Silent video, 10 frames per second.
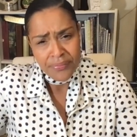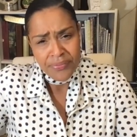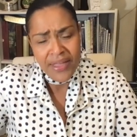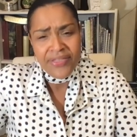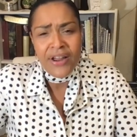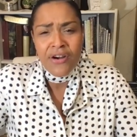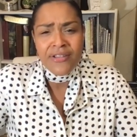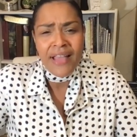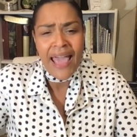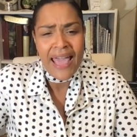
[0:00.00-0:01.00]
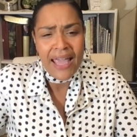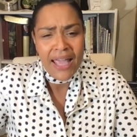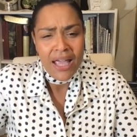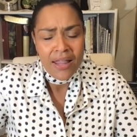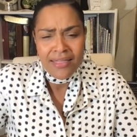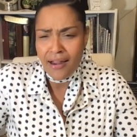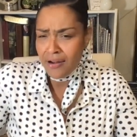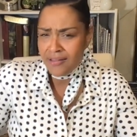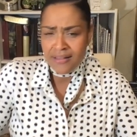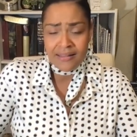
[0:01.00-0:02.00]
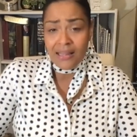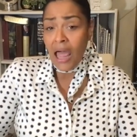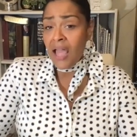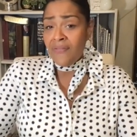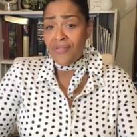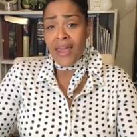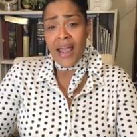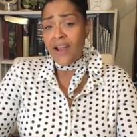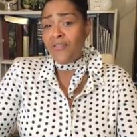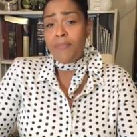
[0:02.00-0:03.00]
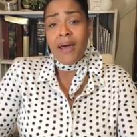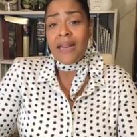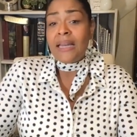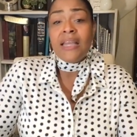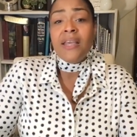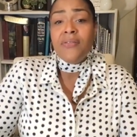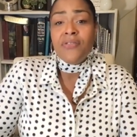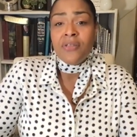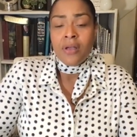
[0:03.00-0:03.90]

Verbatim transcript: That there is a there's this life that everybody lives,